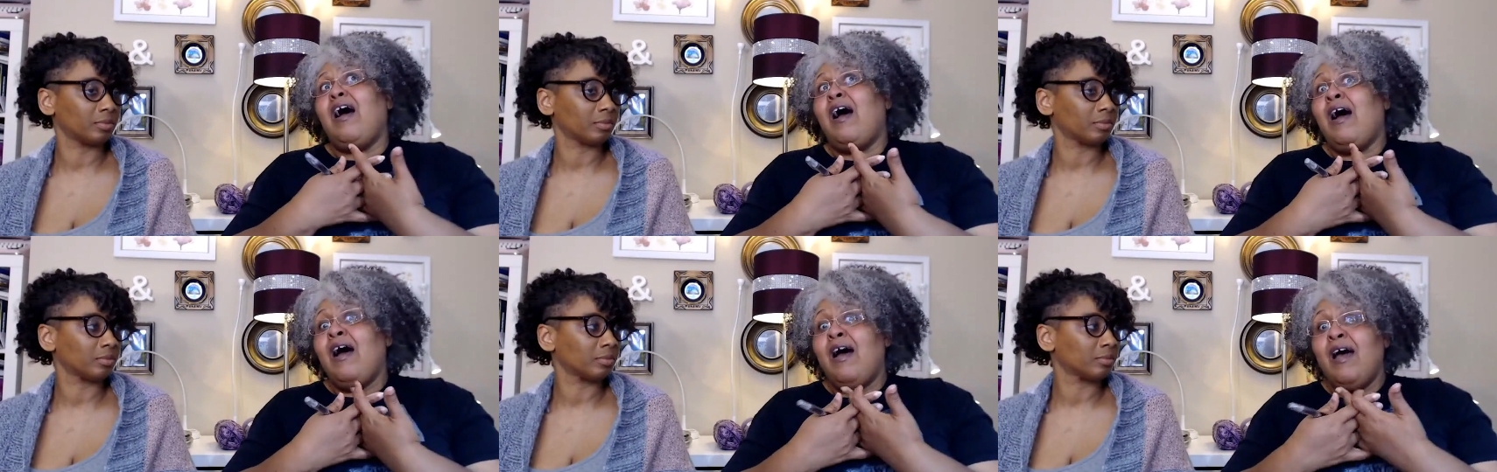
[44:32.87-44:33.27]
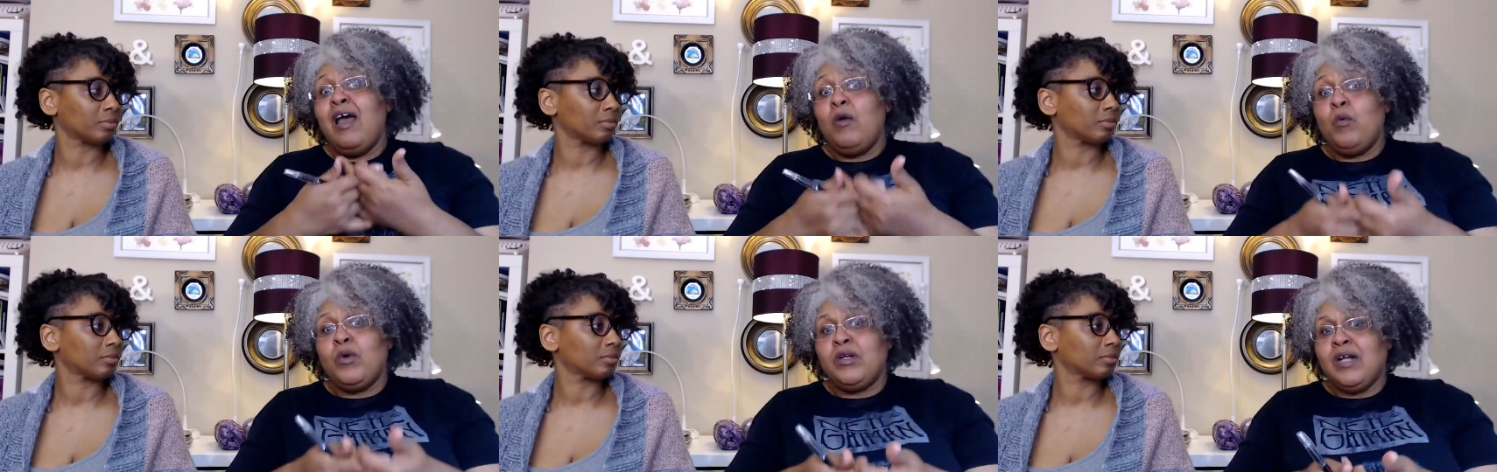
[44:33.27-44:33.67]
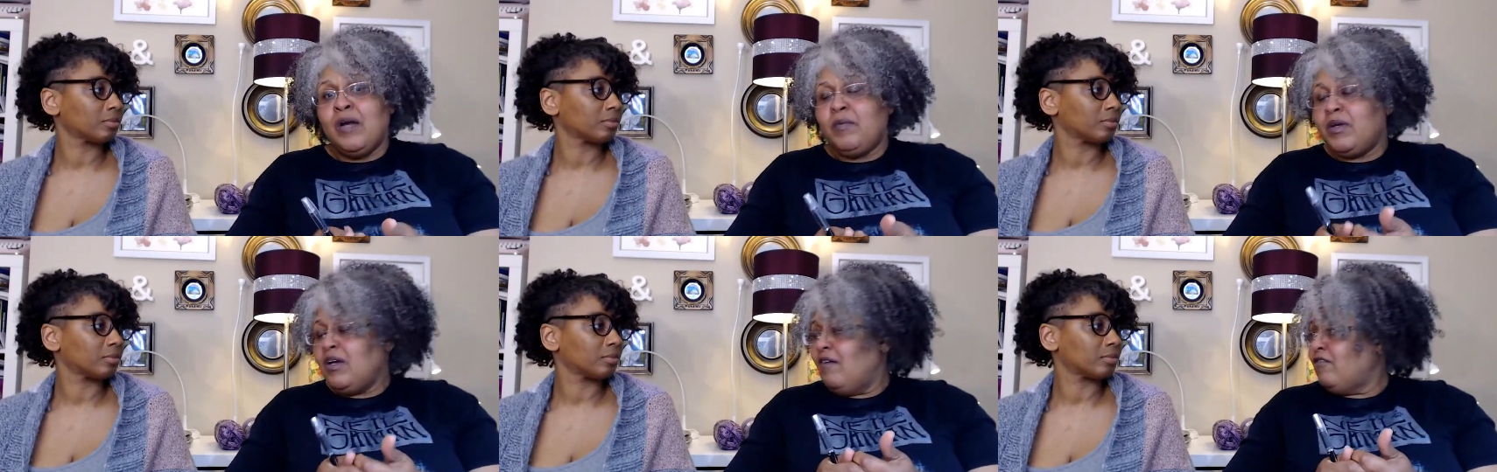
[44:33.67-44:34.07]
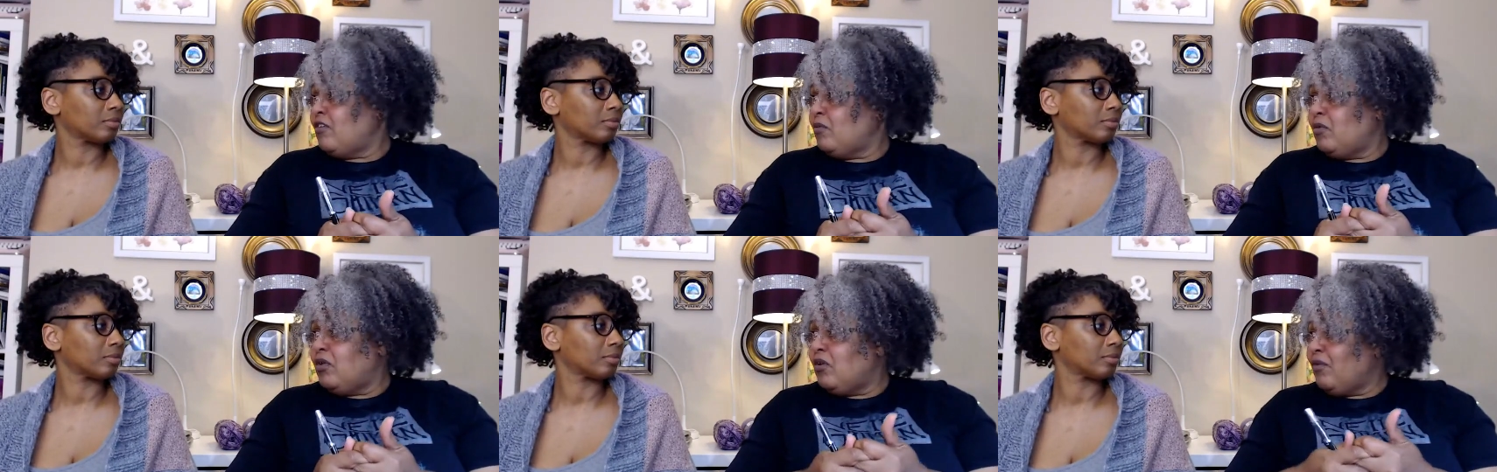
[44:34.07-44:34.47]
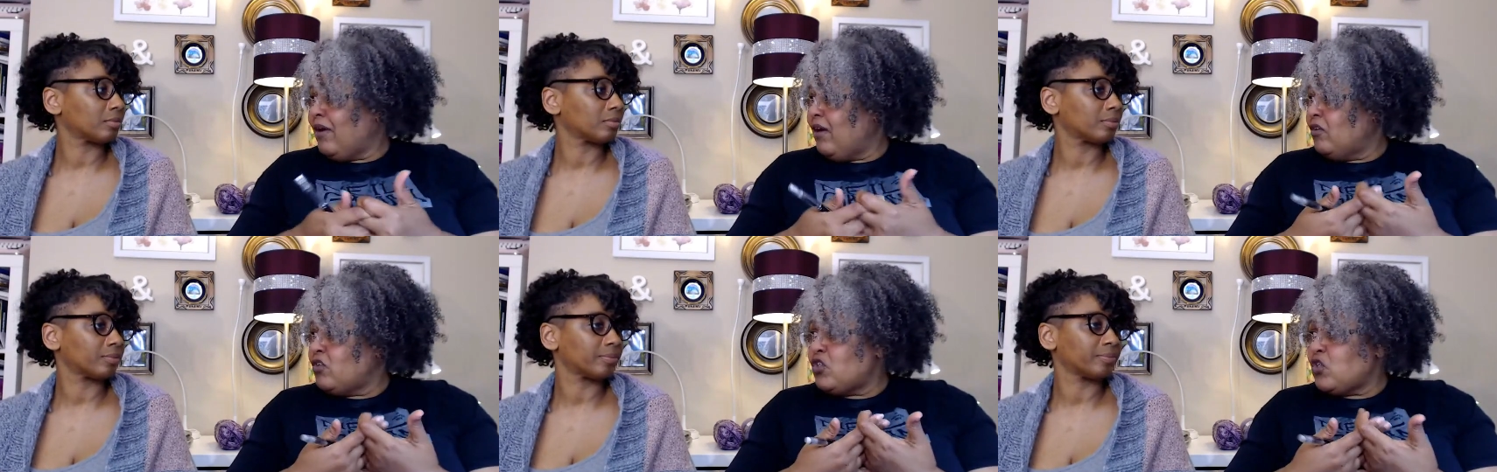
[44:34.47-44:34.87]
Speaker 1: i would not be comfortable
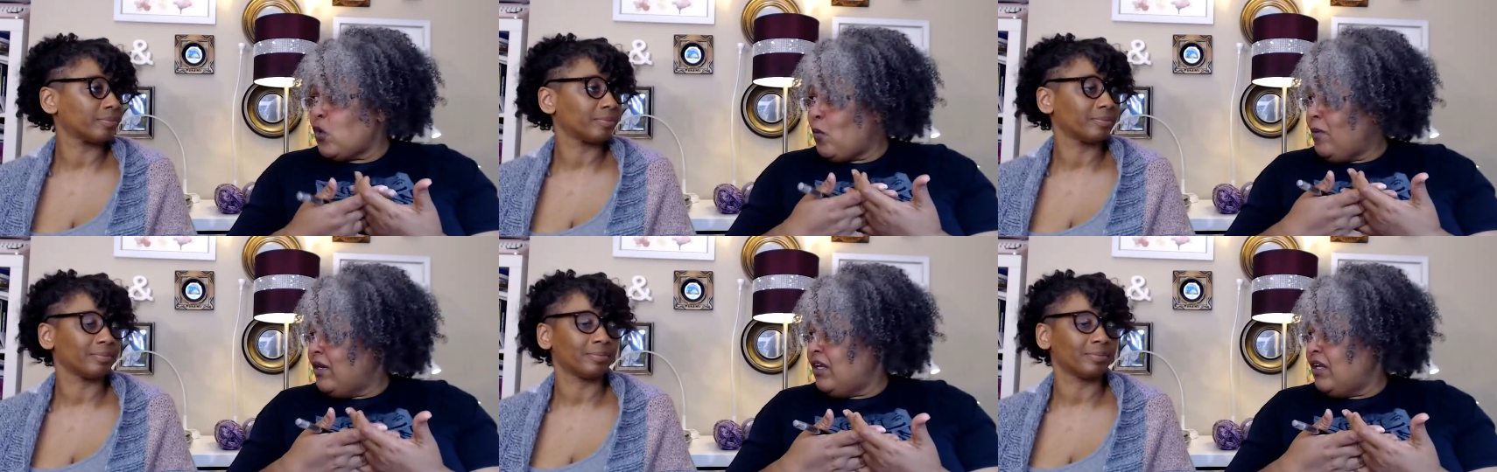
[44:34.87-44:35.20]
around so